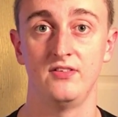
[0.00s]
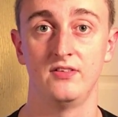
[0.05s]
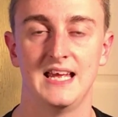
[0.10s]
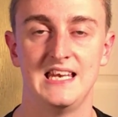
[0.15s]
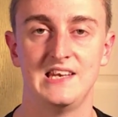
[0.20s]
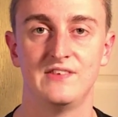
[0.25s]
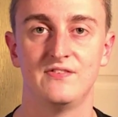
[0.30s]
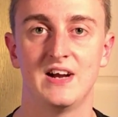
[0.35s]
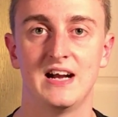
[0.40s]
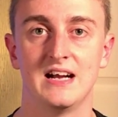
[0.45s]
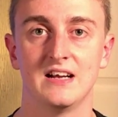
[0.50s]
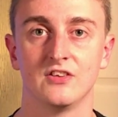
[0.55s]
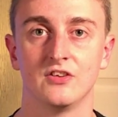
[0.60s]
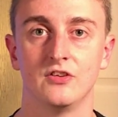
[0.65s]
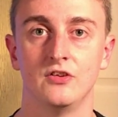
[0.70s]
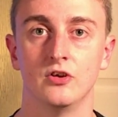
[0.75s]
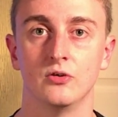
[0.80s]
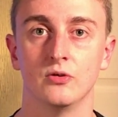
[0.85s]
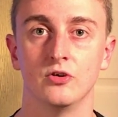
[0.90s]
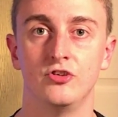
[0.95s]
In fact,
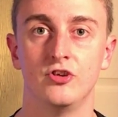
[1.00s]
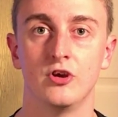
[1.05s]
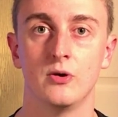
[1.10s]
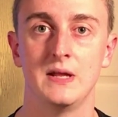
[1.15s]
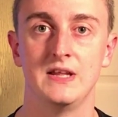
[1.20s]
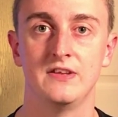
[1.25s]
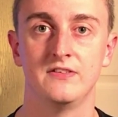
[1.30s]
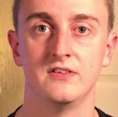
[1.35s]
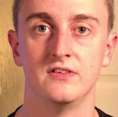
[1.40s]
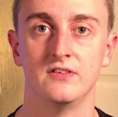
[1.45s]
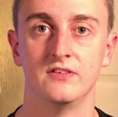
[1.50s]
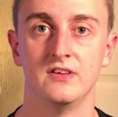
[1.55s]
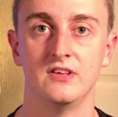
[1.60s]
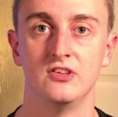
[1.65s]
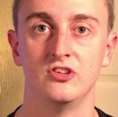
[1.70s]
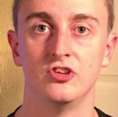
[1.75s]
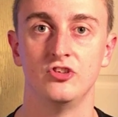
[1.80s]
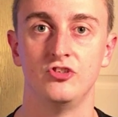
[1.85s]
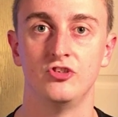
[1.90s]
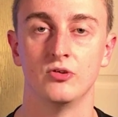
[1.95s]
there were 2 instances
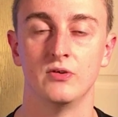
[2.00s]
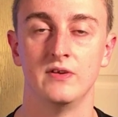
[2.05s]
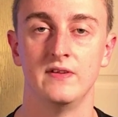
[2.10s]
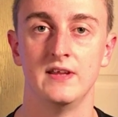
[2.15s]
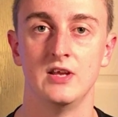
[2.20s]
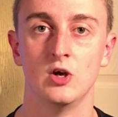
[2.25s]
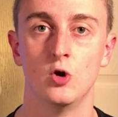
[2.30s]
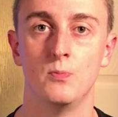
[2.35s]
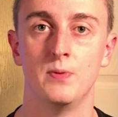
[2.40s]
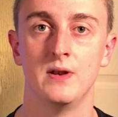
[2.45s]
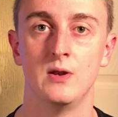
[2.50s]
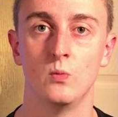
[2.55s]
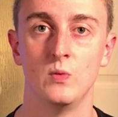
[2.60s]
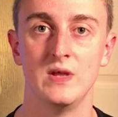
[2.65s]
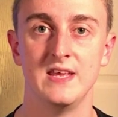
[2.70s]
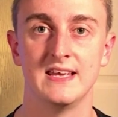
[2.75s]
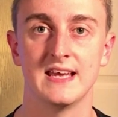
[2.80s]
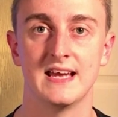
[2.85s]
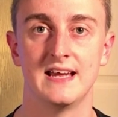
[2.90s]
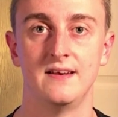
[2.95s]
during the opening
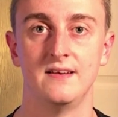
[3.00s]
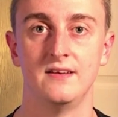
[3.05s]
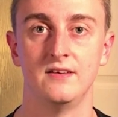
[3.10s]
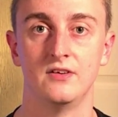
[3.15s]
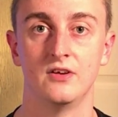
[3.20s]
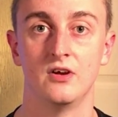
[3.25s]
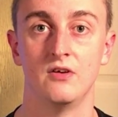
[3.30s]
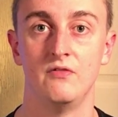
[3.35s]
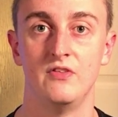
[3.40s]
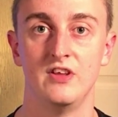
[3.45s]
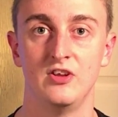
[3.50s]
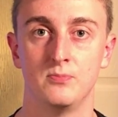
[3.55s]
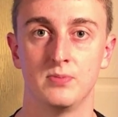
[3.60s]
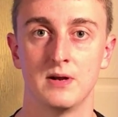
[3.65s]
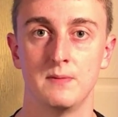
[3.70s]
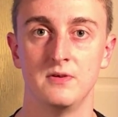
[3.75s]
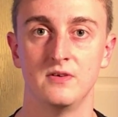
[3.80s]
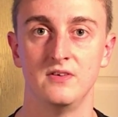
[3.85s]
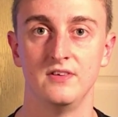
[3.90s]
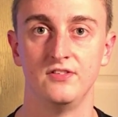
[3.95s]
weekend of this
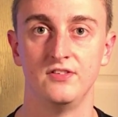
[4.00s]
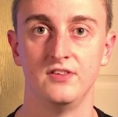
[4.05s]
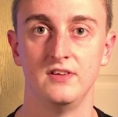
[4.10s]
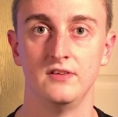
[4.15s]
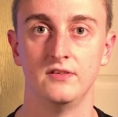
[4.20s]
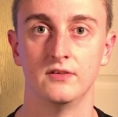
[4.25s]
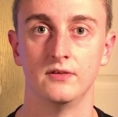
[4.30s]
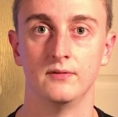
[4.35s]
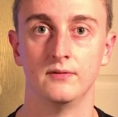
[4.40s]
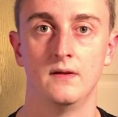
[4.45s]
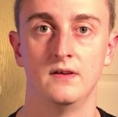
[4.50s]
Premier League season.